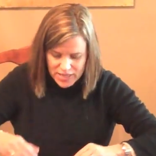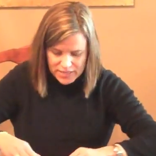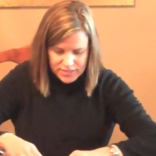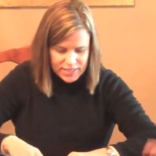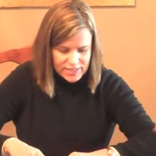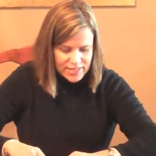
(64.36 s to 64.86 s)

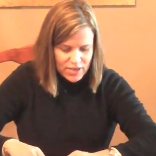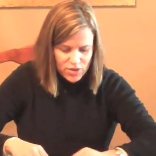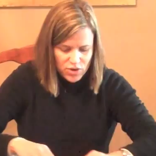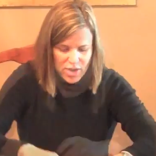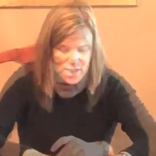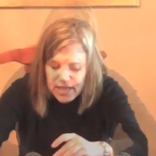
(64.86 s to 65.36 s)
Yay. That
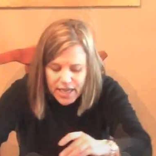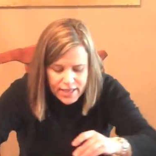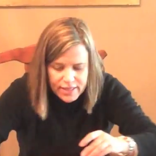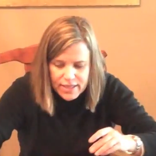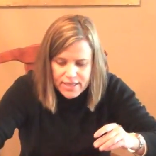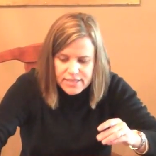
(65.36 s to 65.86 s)
sounds great.
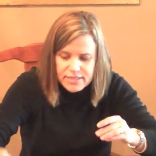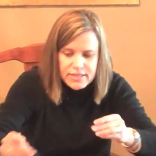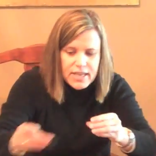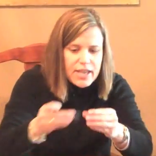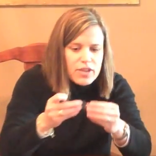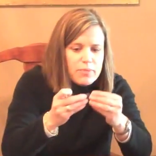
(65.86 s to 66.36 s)
Take
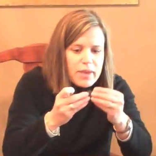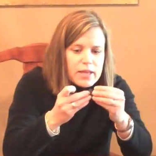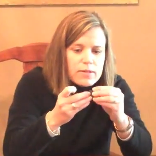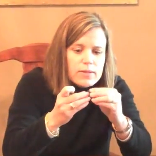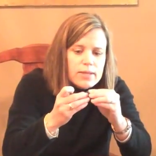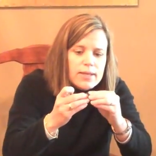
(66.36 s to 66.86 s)
this and you
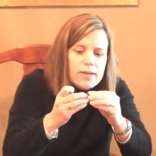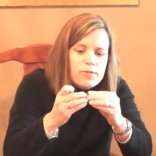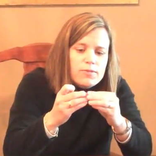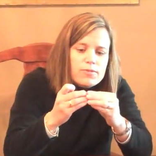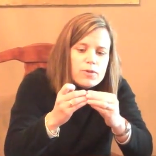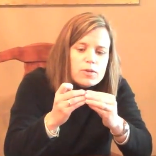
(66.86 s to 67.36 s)
make a
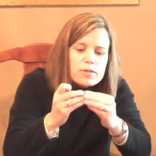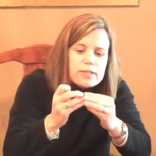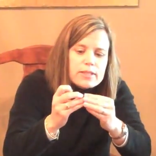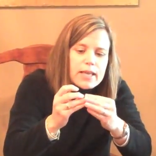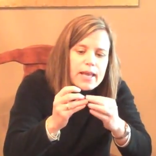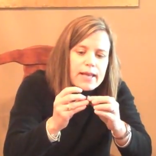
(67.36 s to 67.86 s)
little fold
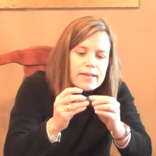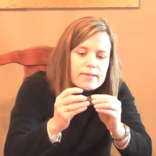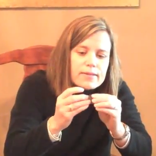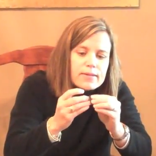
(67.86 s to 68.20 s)
at the end.